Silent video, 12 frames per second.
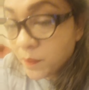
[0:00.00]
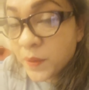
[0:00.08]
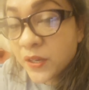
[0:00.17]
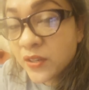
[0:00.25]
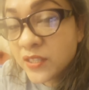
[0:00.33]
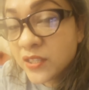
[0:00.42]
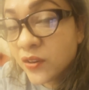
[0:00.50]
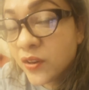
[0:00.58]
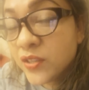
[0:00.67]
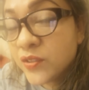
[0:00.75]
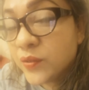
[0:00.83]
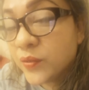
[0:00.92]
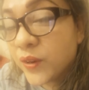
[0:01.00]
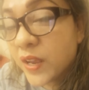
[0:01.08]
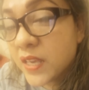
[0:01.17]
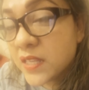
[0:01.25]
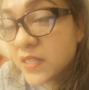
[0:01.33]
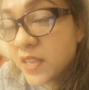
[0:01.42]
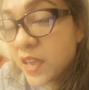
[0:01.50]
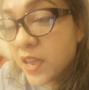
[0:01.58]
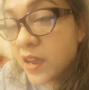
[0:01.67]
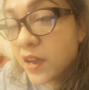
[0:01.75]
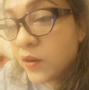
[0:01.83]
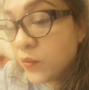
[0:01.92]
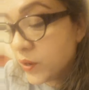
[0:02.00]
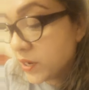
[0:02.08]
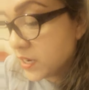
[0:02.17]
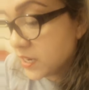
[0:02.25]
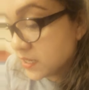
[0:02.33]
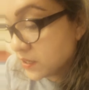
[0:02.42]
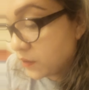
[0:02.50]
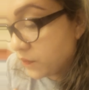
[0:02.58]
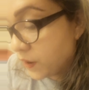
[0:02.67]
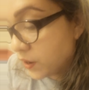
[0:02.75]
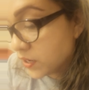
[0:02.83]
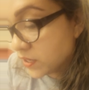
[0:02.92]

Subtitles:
because it's going to raise the awareness of our